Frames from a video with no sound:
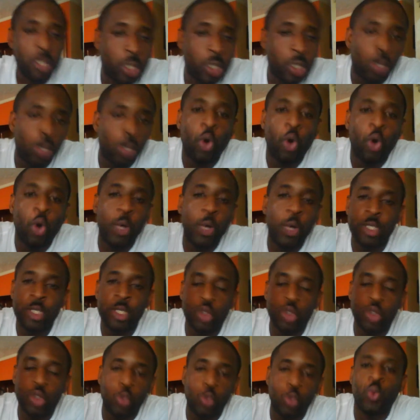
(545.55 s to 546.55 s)
go and
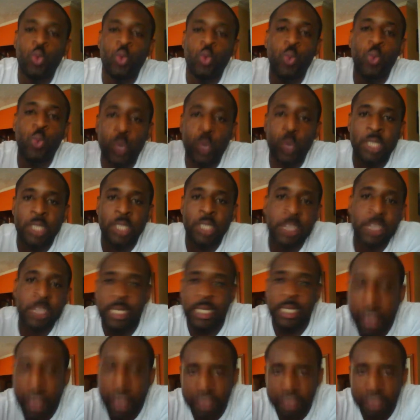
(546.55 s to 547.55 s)
do what is
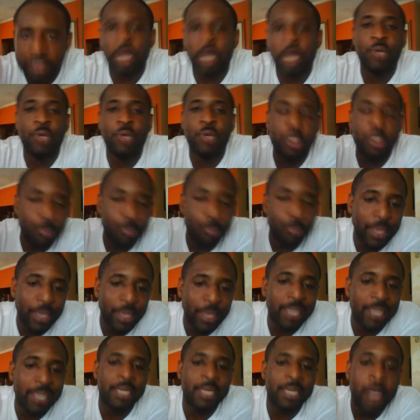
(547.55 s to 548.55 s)
necessary to
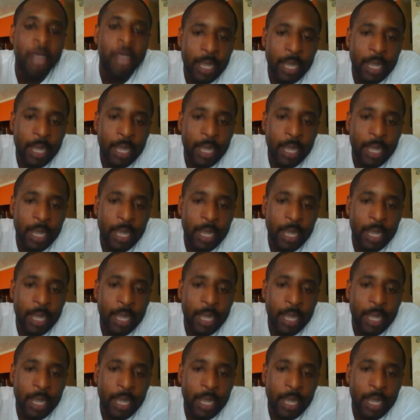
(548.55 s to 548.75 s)
make it